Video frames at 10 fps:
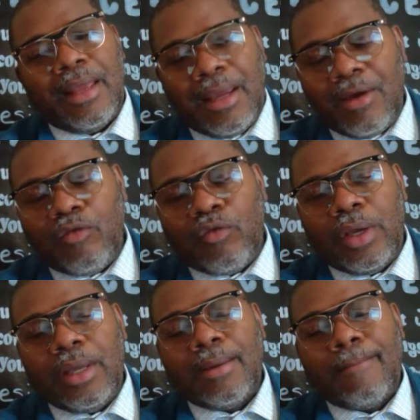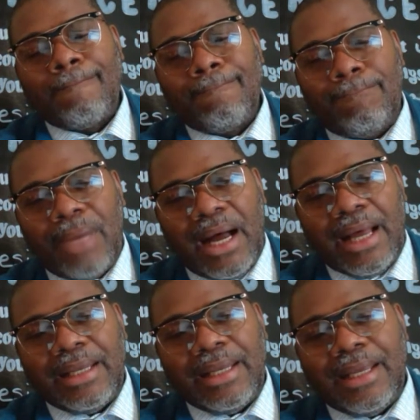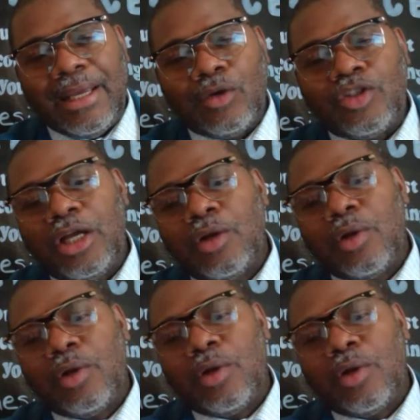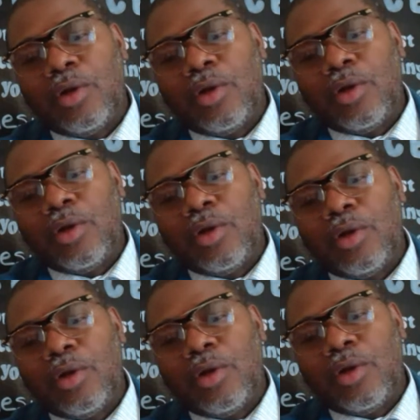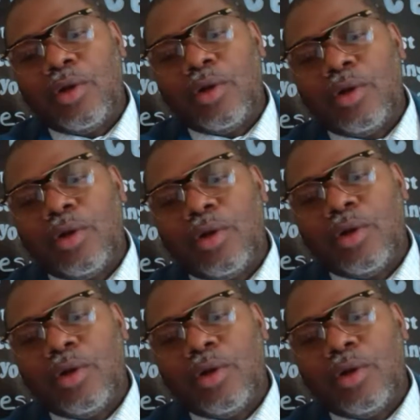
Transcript: everybody else. Y'all know how fickle y'all are.